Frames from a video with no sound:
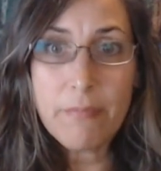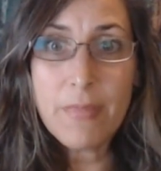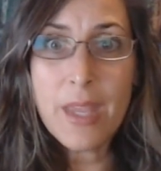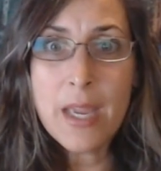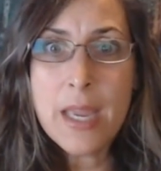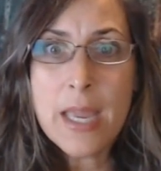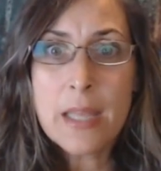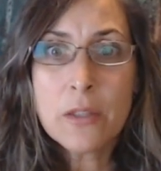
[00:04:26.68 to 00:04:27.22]

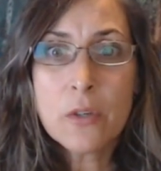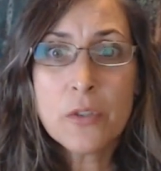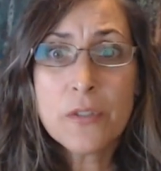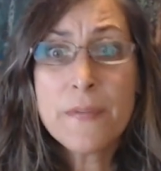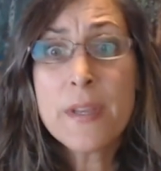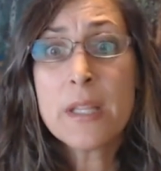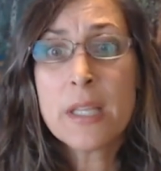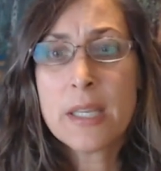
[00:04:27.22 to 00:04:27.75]
Add those
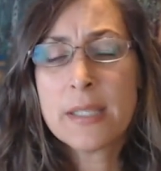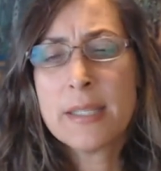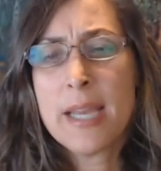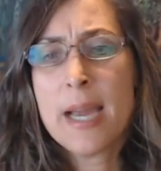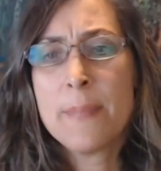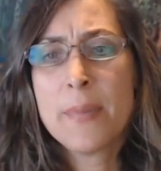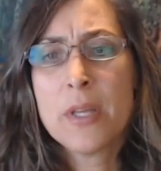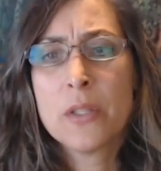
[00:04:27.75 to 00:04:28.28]
feelings,
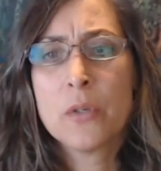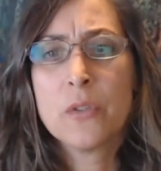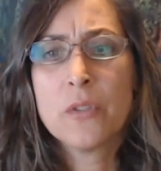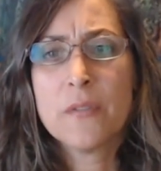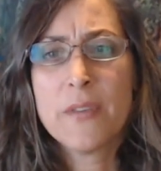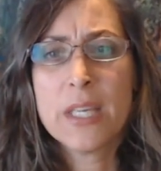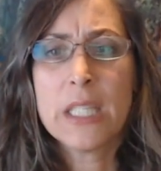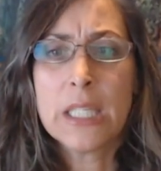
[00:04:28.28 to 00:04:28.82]
tap on those
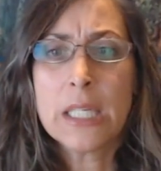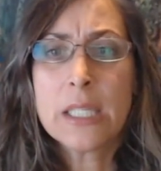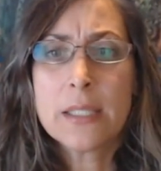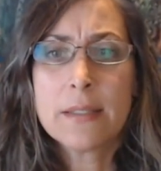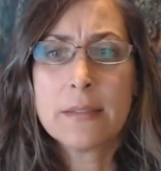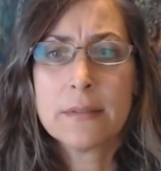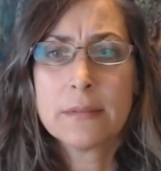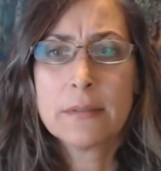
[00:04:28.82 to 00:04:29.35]
feelings.
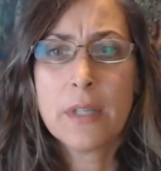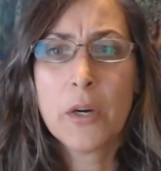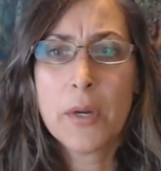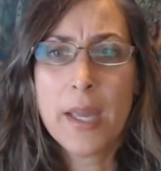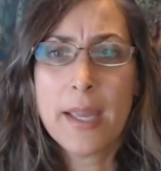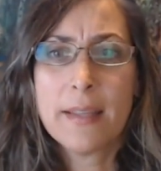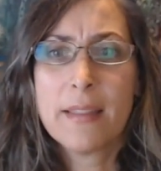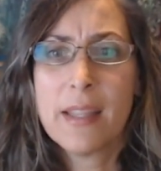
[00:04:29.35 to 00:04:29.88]

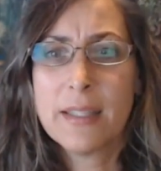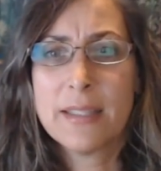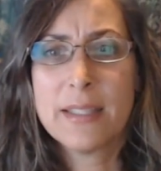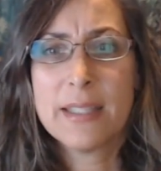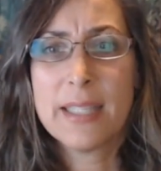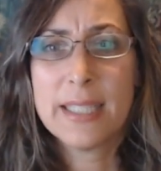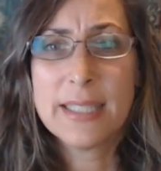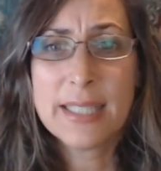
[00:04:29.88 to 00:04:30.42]
Okay,
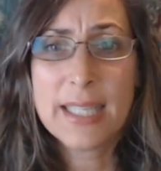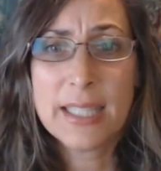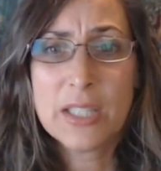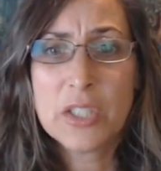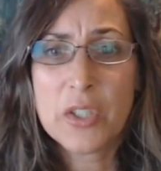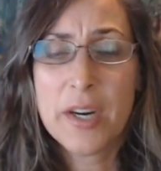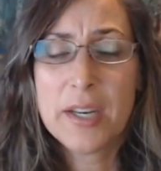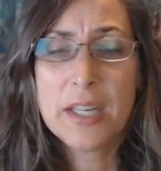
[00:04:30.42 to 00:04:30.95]
let's get
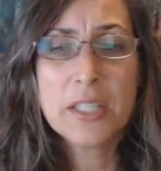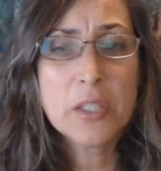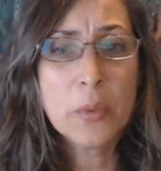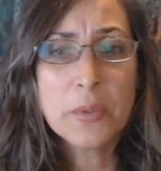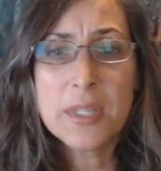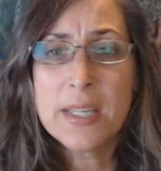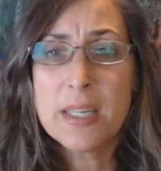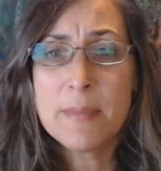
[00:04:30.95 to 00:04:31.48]
started. It's
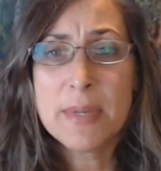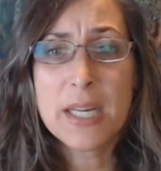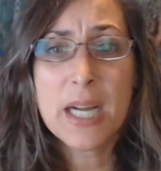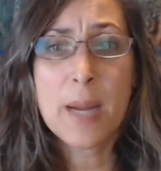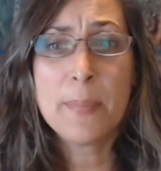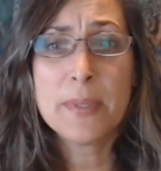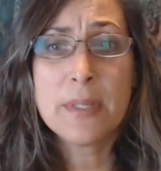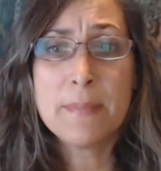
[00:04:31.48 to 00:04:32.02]
only going to be a
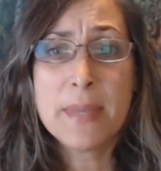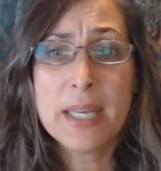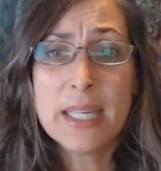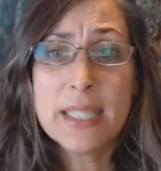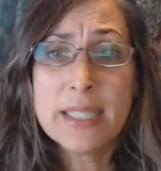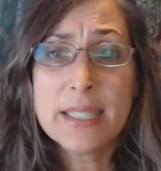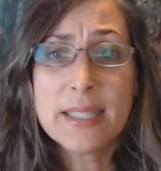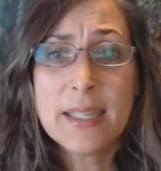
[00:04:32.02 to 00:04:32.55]
couple of
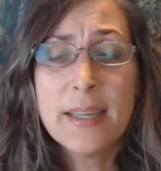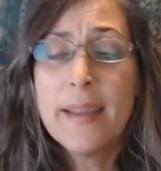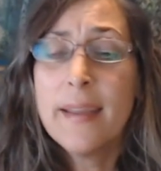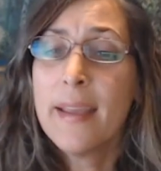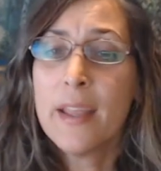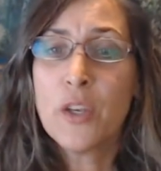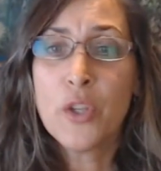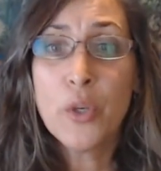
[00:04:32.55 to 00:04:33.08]
minutes,
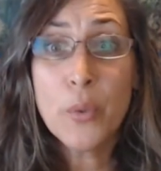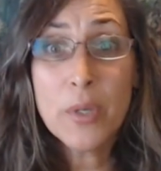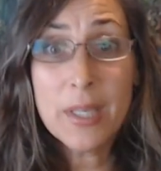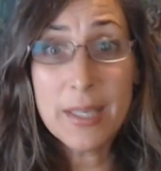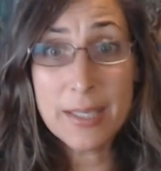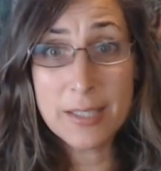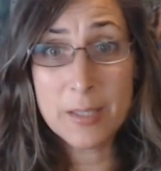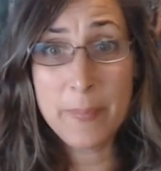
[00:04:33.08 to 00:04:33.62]
and you can
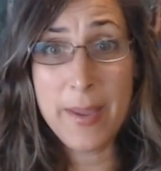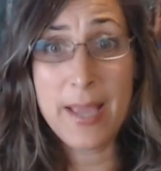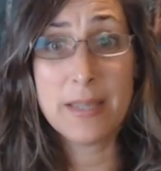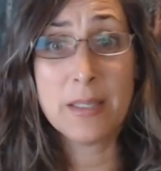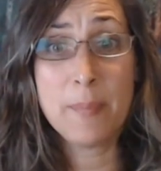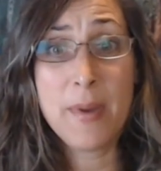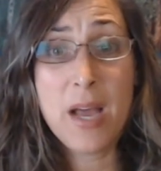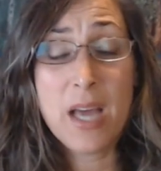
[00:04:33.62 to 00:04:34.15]
expand
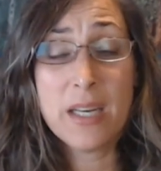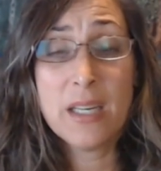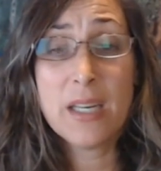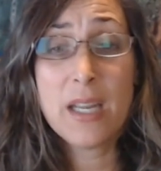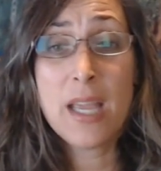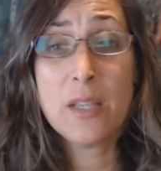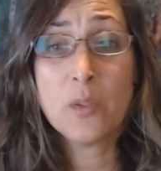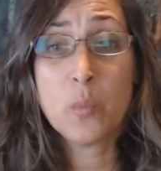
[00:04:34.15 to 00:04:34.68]
upon it
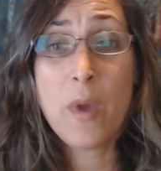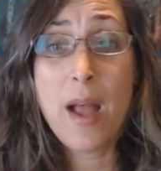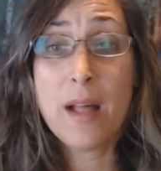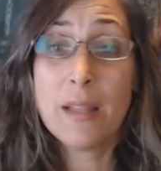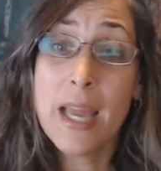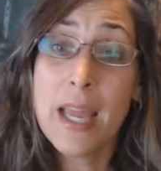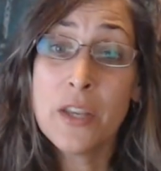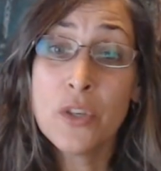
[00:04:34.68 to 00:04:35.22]
as well.
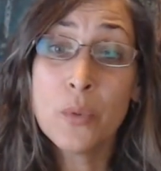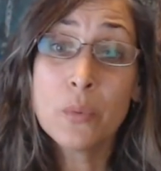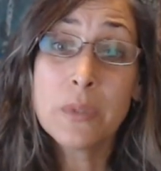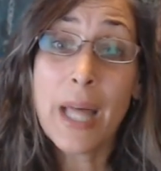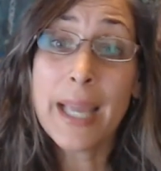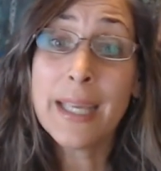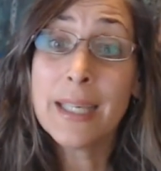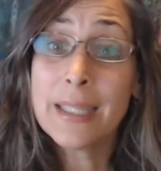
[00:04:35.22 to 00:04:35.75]
And you
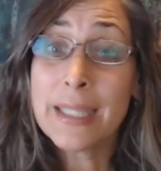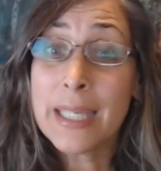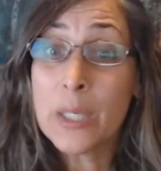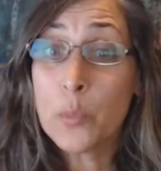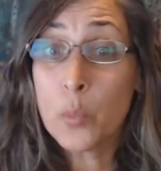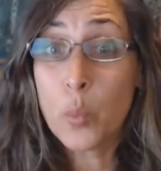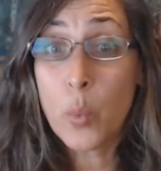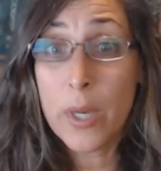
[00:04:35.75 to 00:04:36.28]
likely
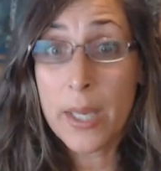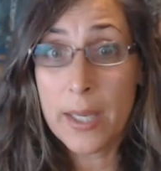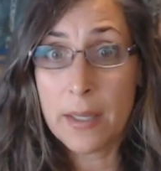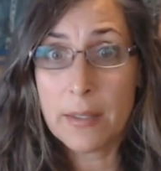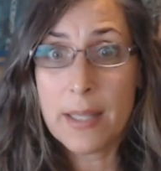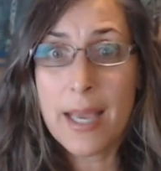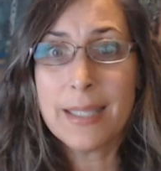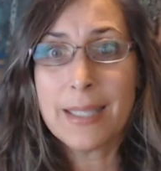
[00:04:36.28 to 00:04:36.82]
will
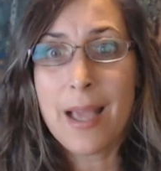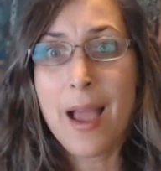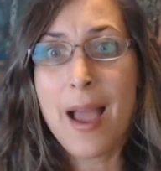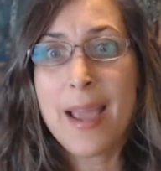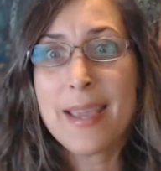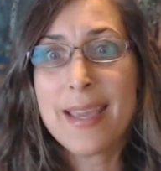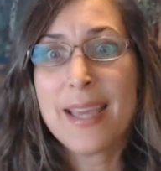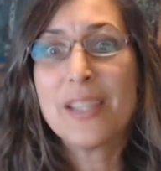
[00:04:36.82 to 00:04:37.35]
as I
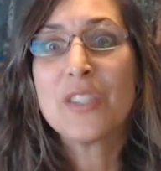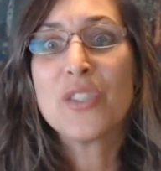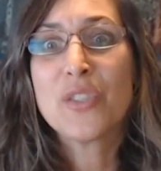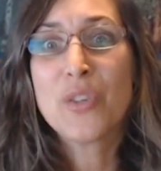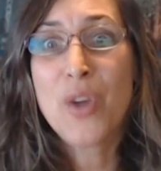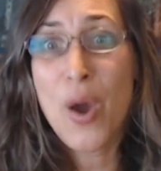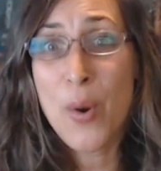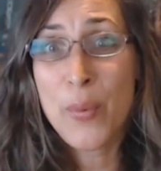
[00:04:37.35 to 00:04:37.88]
get
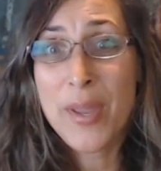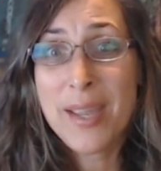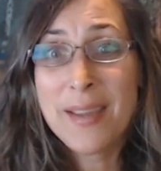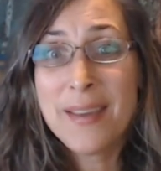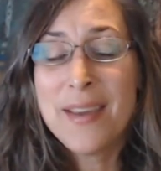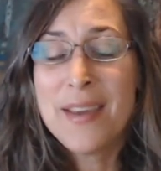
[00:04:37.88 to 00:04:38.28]
going.